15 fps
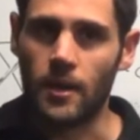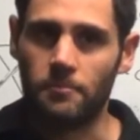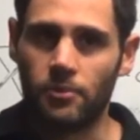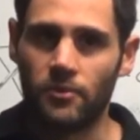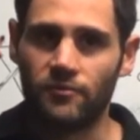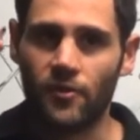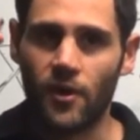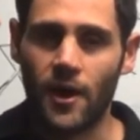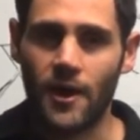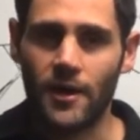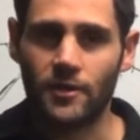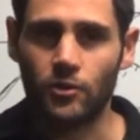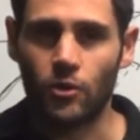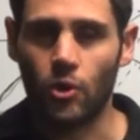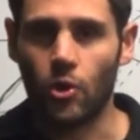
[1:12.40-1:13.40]

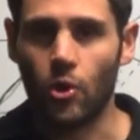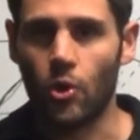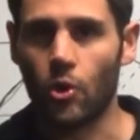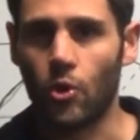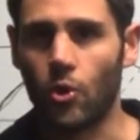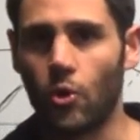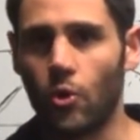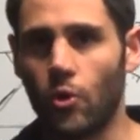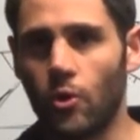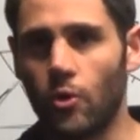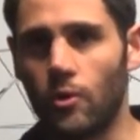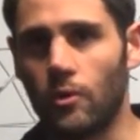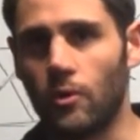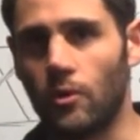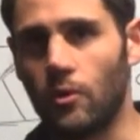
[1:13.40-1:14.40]
provide
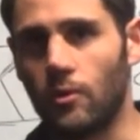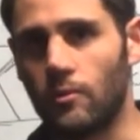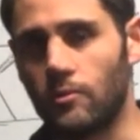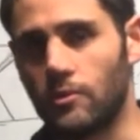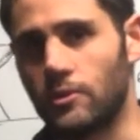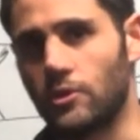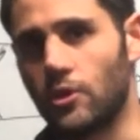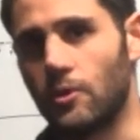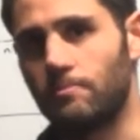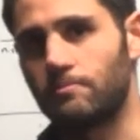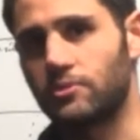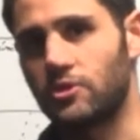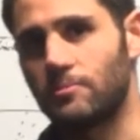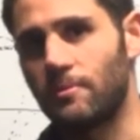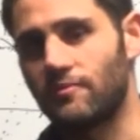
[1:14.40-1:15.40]

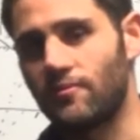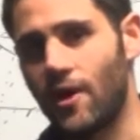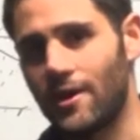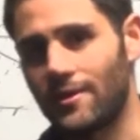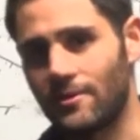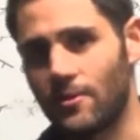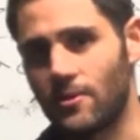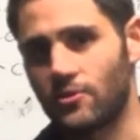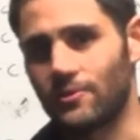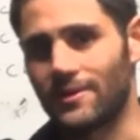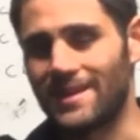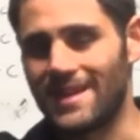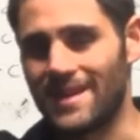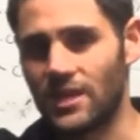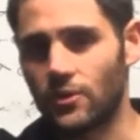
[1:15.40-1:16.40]
either
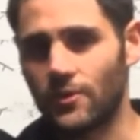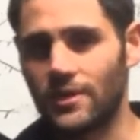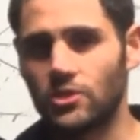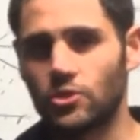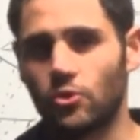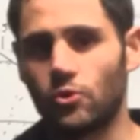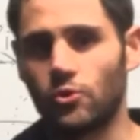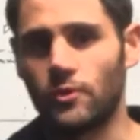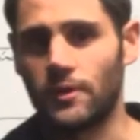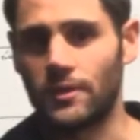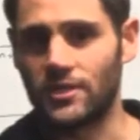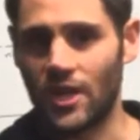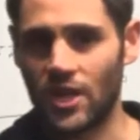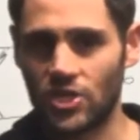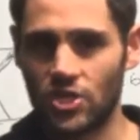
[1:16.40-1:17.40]
an increase or a
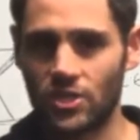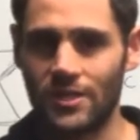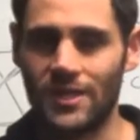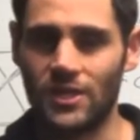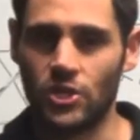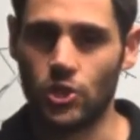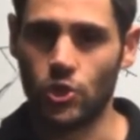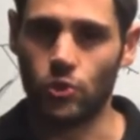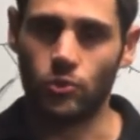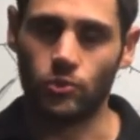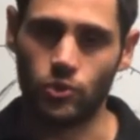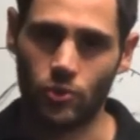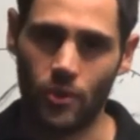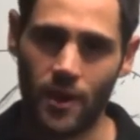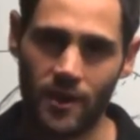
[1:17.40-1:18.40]
reduction in neural
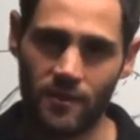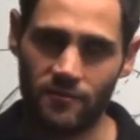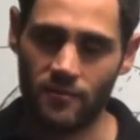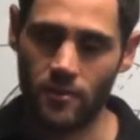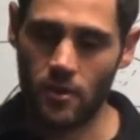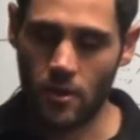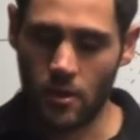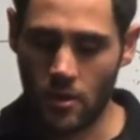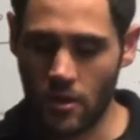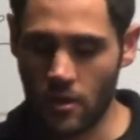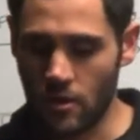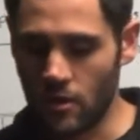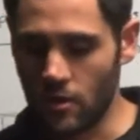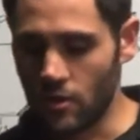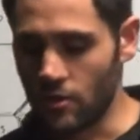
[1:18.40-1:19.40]
drive.
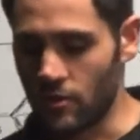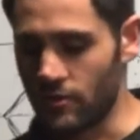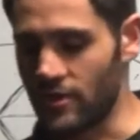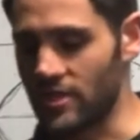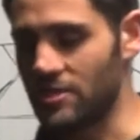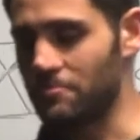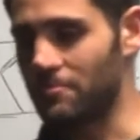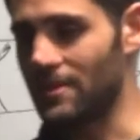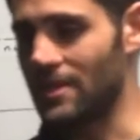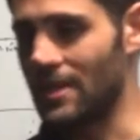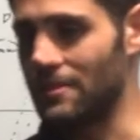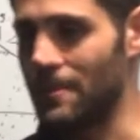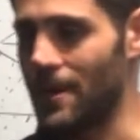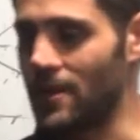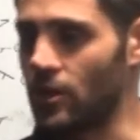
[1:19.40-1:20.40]
This brings
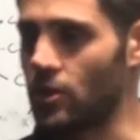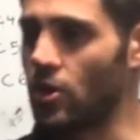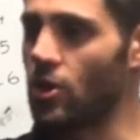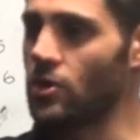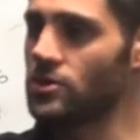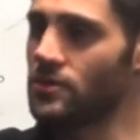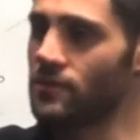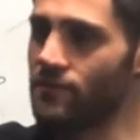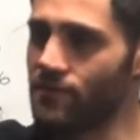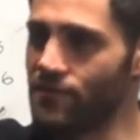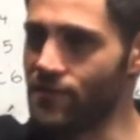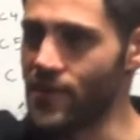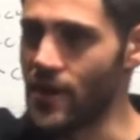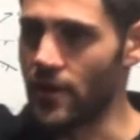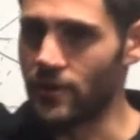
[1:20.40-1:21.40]
about a constant
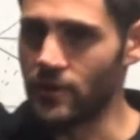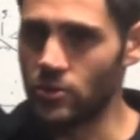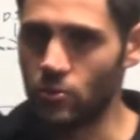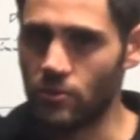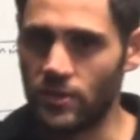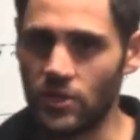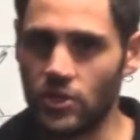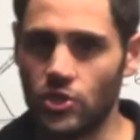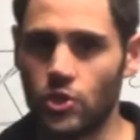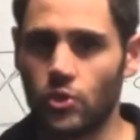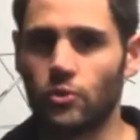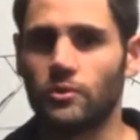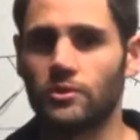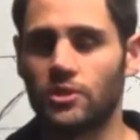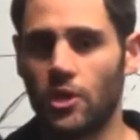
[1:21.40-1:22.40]
variance within
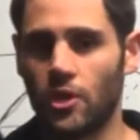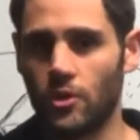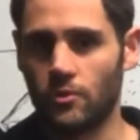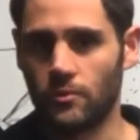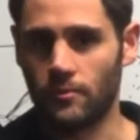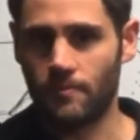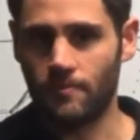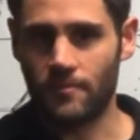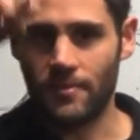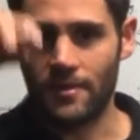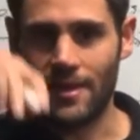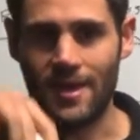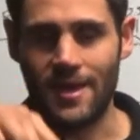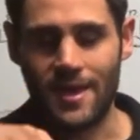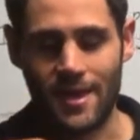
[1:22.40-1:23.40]
neural tone.
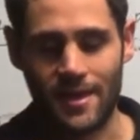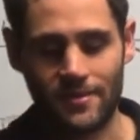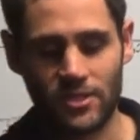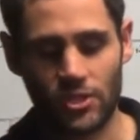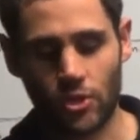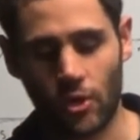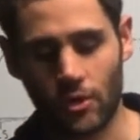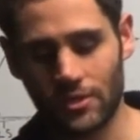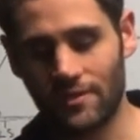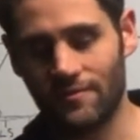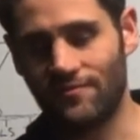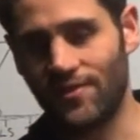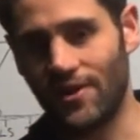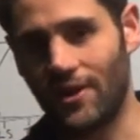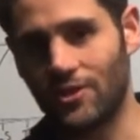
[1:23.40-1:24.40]
And this
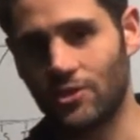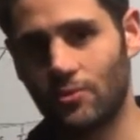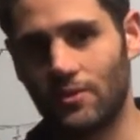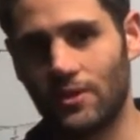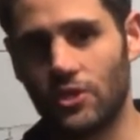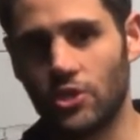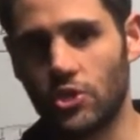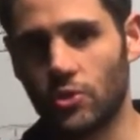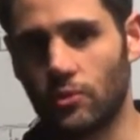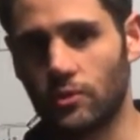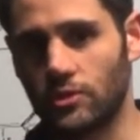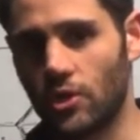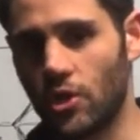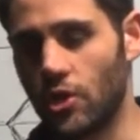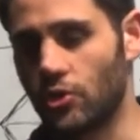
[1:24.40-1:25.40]
constant variance within
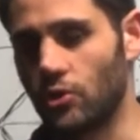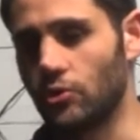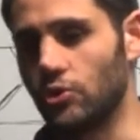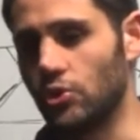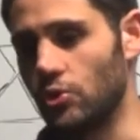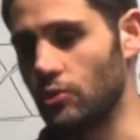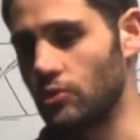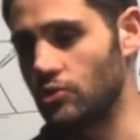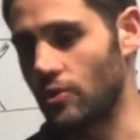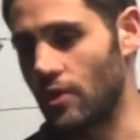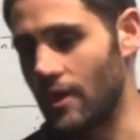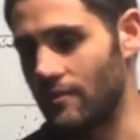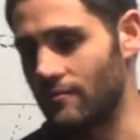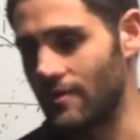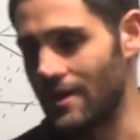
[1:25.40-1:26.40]
neural tone or neural
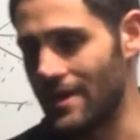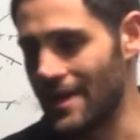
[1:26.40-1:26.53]
drive